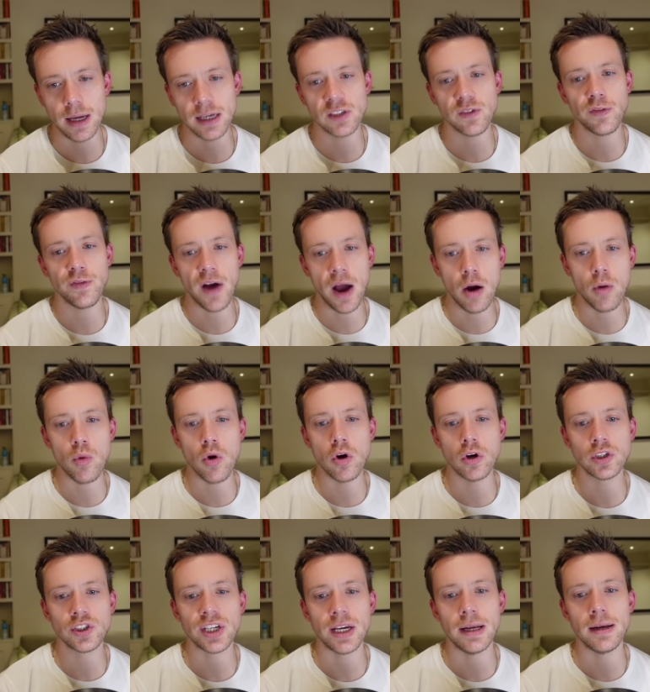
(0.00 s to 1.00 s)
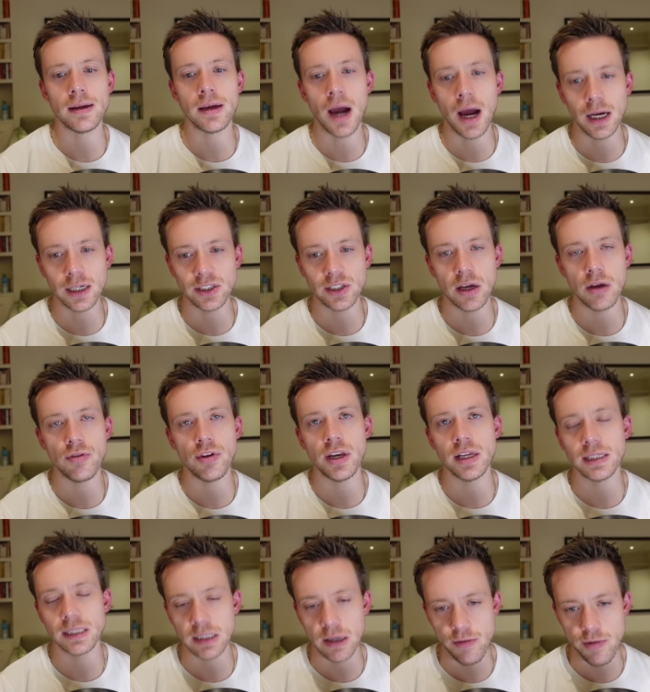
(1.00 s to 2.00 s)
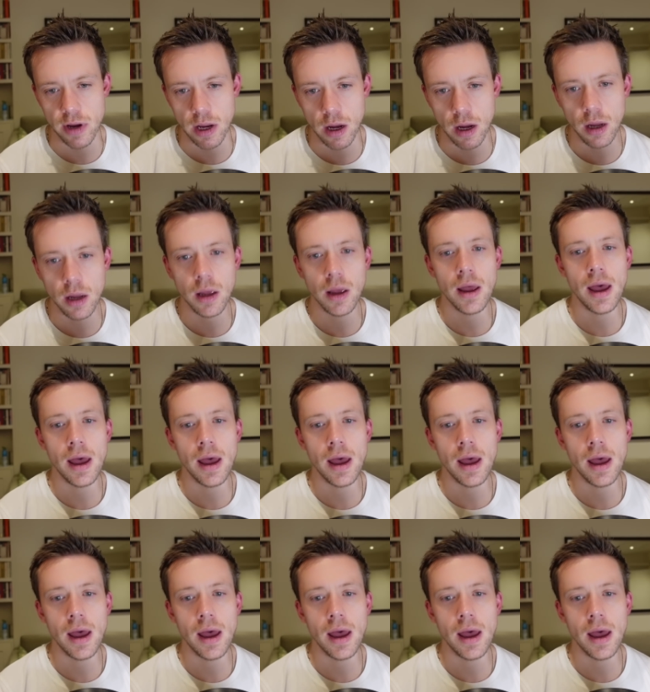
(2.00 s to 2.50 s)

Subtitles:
is far worse in Gaza than in Syria,